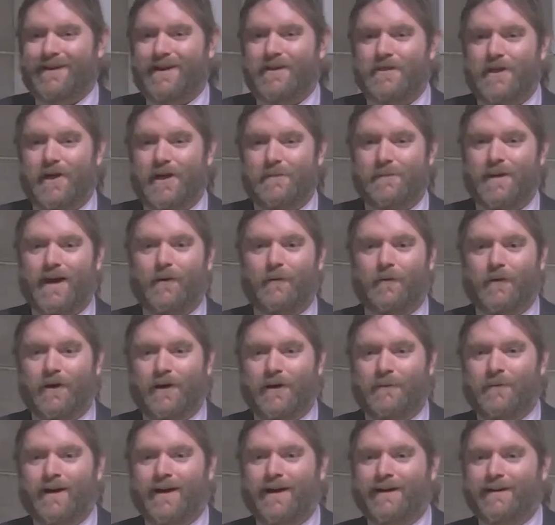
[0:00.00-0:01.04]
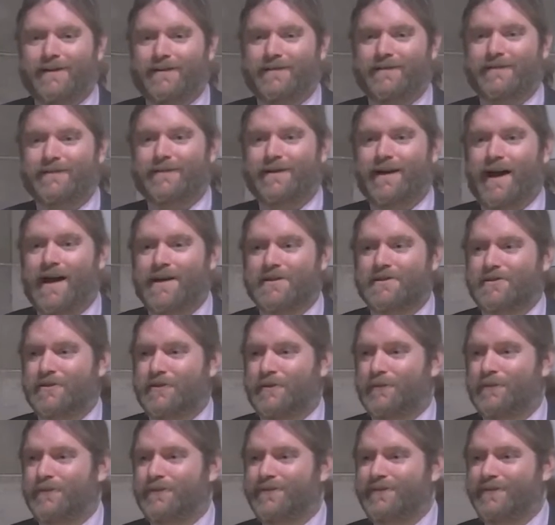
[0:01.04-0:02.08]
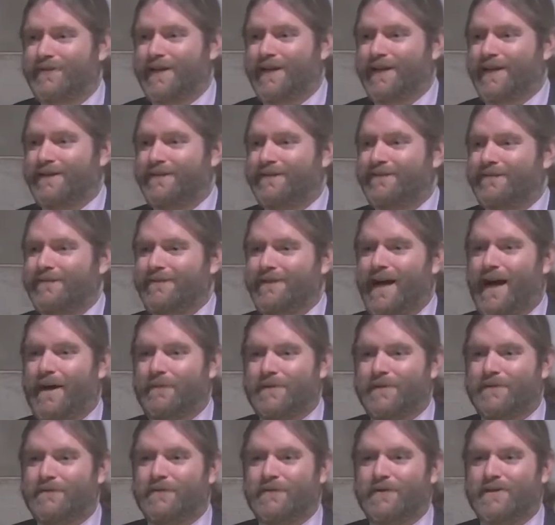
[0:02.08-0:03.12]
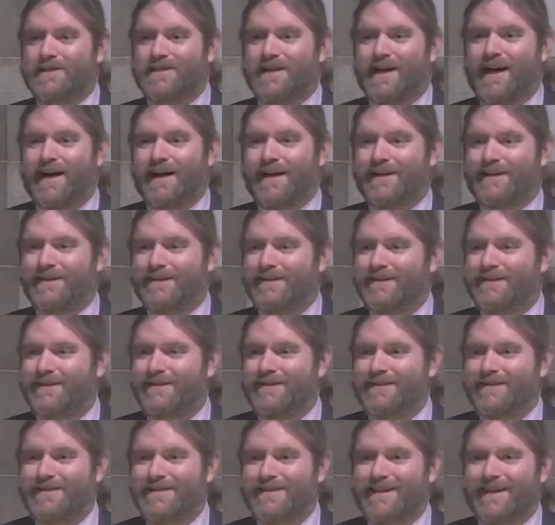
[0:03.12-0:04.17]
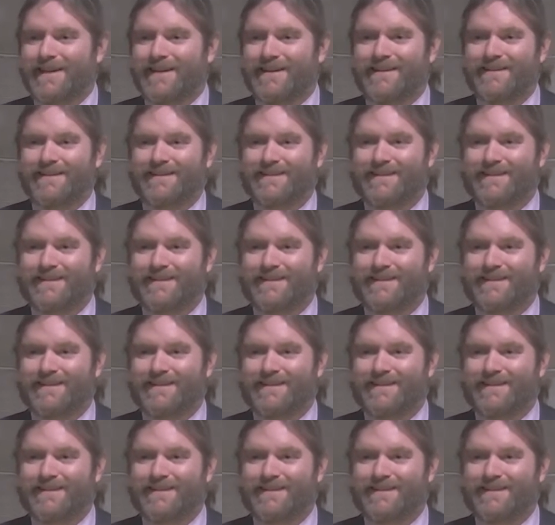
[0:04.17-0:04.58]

I thought about wearing my costume, but I opted for the tie instead.